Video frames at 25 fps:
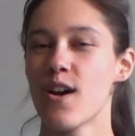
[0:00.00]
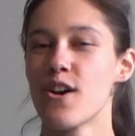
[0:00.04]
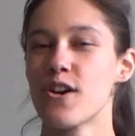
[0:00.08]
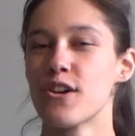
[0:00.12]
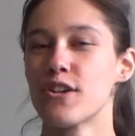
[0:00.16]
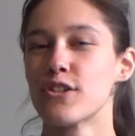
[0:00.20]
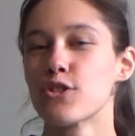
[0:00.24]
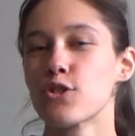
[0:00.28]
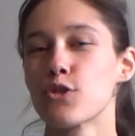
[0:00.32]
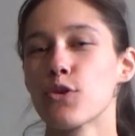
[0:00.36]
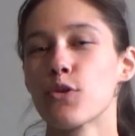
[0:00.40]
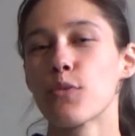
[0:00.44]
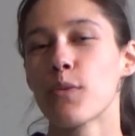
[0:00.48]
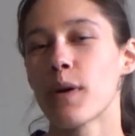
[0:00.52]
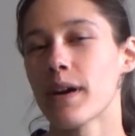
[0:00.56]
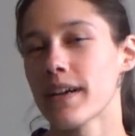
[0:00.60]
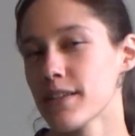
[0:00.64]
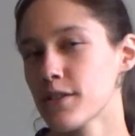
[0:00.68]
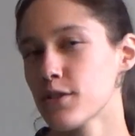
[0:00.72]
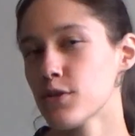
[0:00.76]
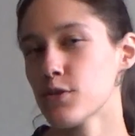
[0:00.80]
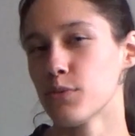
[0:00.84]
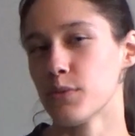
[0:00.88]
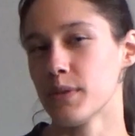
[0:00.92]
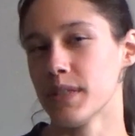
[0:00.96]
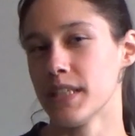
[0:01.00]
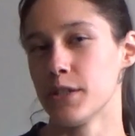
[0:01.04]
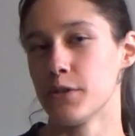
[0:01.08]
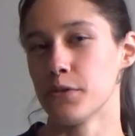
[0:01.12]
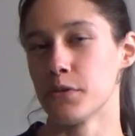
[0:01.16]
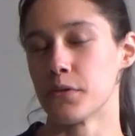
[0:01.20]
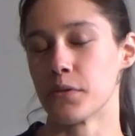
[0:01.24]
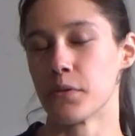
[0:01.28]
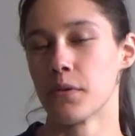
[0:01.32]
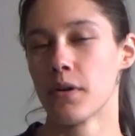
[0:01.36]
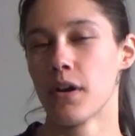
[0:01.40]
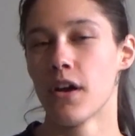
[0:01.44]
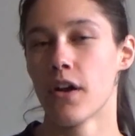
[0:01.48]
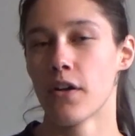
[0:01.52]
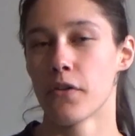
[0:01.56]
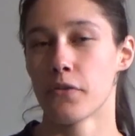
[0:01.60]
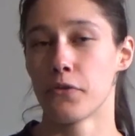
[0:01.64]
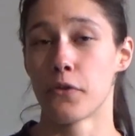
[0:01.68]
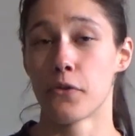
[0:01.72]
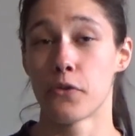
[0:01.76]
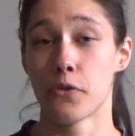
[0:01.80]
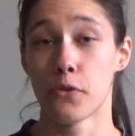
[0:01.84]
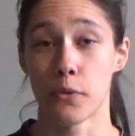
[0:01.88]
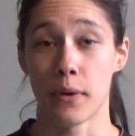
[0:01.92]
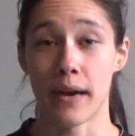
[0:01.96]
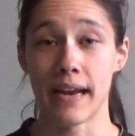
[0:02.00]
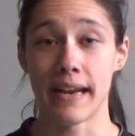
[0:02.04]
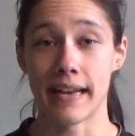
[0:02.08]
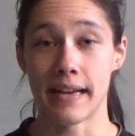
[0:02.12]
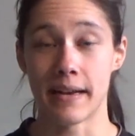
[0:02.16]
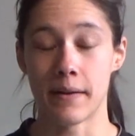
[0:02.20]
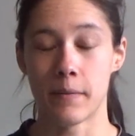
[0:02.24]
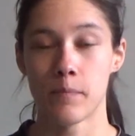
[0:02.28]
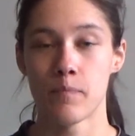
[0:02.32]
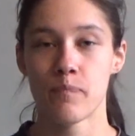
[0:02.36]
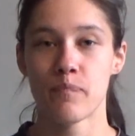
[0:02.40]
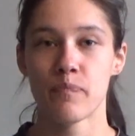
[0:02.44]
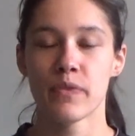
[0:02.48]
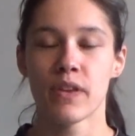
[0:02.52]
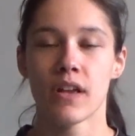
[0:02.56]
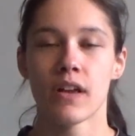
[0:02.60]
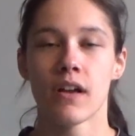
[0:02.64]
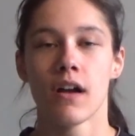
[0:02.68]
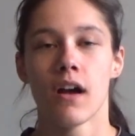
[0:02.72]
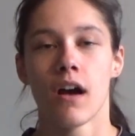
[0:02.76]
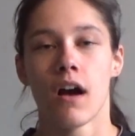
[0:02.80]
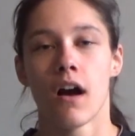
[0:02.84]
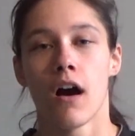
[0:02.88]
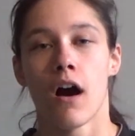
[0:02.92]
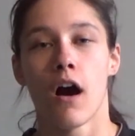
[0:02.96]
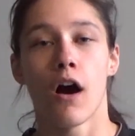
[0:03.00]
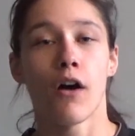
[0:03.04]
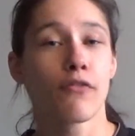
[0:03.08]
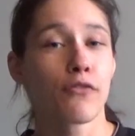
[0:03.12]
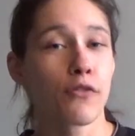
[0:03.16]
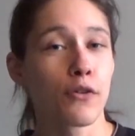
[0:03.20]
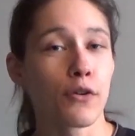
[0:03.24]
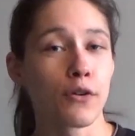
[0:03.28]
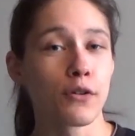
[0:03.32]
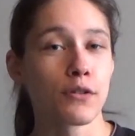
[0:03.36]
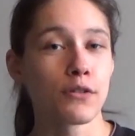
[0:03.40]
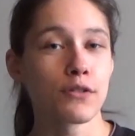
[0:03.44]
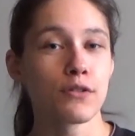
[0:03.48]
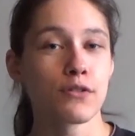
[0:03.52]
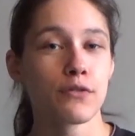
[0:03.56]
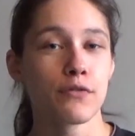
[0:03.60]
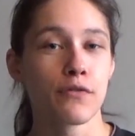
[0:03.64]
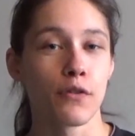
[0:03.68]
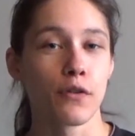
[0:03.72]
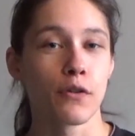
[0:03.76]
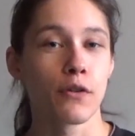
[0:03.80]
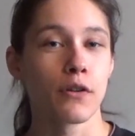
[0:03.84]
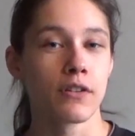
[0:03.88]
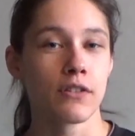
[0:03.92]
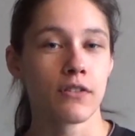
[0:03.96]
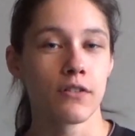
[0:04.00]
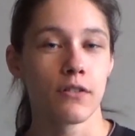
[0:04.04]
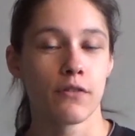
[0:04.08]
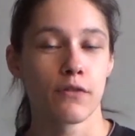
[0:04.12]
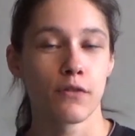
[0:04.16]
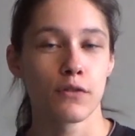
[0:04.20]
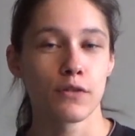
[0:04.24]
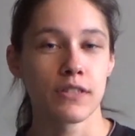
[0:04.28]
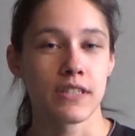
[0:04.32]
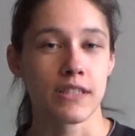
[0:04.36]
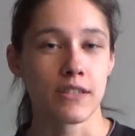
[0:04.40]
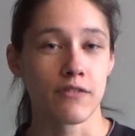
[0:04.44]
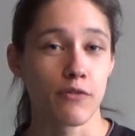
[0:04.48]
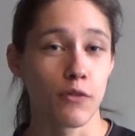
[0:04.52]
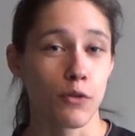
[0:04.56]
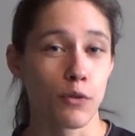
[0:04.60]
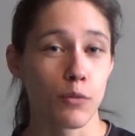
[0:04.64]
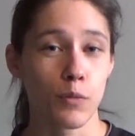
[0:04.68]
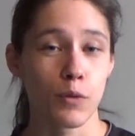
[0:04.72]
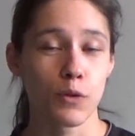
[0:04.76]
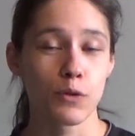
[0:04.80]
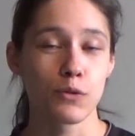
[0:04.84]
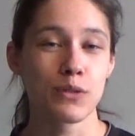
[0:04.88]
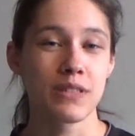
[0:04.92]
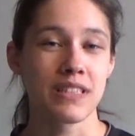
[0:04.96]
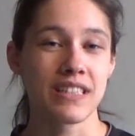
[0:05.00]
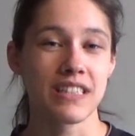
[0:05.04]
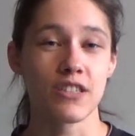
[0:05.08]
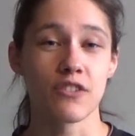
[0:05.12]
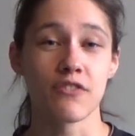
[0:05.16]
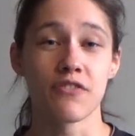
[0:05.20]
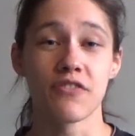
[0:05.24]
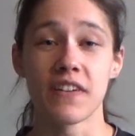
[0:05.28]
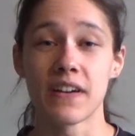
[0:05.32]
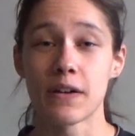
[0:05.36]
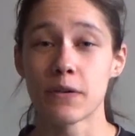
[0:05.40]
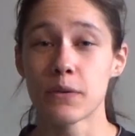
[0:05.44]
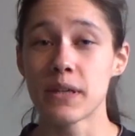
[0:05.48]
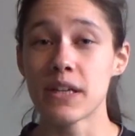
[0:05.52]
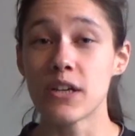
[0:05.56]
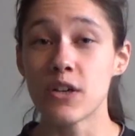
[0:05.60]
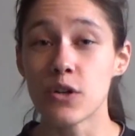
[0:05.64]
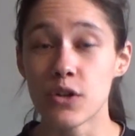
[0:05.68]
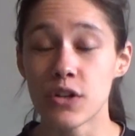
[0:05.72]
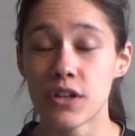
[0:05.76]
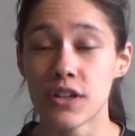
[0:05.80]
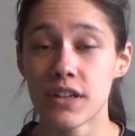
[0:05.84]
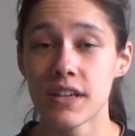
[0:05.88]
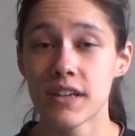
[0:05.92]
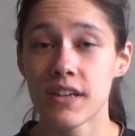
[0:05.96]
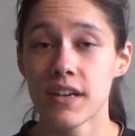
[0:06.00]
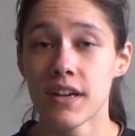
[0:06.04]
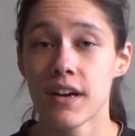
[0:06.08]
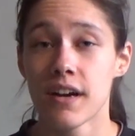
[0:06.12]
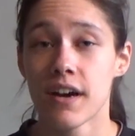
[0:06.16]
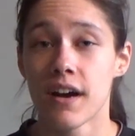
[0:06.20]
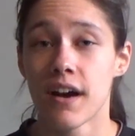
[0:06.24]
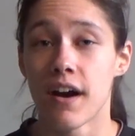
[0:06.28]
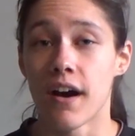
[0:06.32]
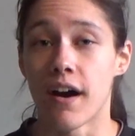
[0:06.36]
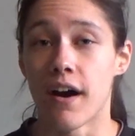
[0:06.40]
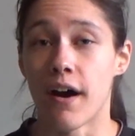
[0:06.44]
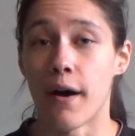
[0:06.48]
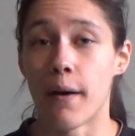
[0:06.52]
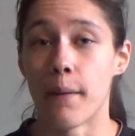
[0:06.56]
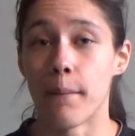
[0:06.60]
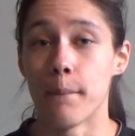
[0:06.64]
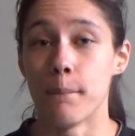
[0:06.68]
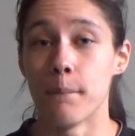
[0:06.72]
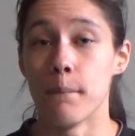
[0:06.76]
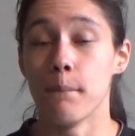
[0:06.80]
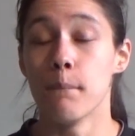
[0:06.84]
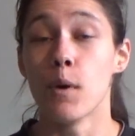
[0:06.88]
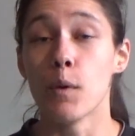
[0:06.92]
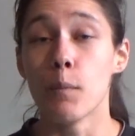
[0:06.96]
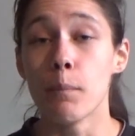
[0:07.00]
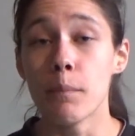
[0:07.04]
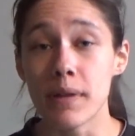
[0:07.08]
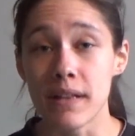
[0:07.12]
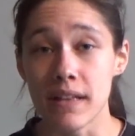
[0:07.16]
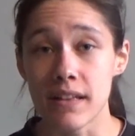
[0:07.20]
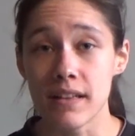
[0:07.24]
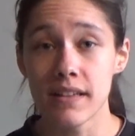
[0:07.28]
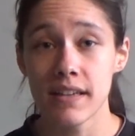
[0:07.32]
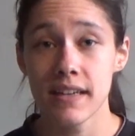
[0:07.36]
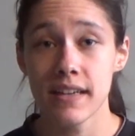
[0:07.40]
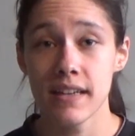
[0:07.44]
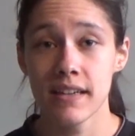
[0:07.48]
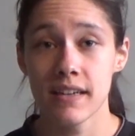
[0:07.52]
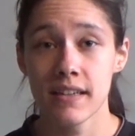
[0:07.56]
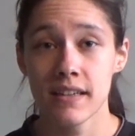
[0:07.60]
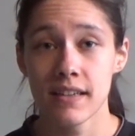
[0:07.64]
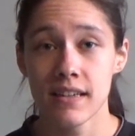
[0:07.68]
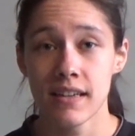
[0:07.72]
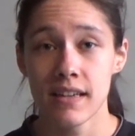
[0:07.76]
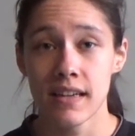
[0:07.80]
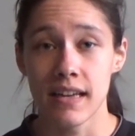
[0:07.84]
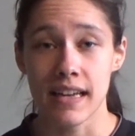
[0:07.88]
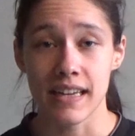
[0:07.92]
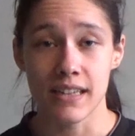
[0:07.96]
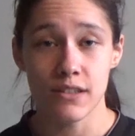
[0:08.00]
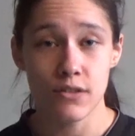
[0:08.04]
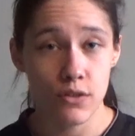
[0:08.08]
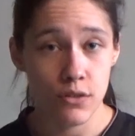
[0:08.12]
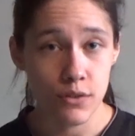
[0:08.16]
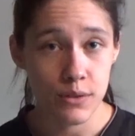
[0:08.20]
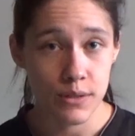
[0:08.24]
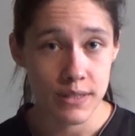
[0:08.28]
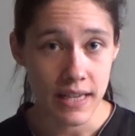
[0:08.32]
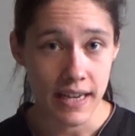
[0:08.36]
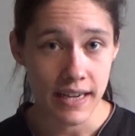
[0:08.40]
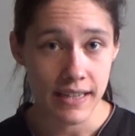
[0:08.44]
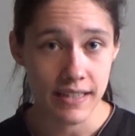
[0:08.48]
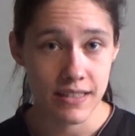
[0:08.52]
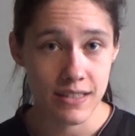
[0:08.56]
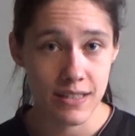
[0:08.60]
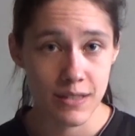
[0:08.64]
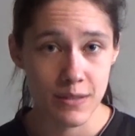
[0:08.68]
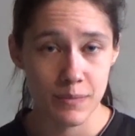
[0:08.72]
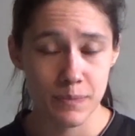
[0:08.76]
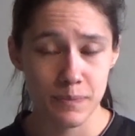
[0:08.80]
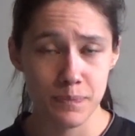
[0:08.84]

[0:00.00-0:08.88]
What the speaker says: So why do we do the threading? Of course, first and foremost, it's a very good mobility exercise,